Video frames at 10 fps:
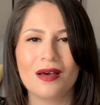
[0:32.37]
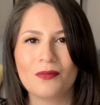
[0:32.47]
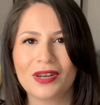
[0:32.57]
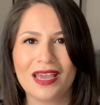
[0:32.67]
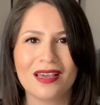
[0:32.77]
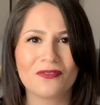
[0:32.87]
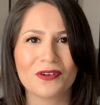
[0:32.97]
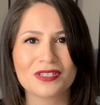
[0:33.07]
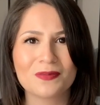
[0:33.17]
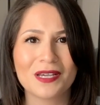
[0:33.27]
when I had
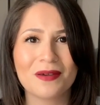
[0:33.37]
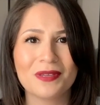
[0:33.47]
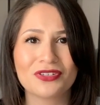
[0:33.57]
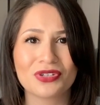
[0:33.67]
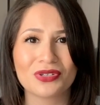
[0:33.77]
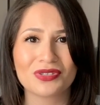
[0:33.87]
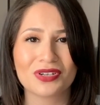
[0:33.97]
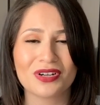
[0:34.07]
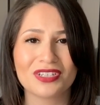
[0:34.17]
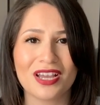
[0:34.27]
first become introduced
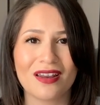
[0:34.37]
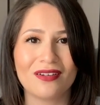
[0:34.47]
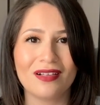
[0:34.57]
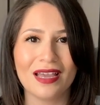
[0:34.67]
to her channel,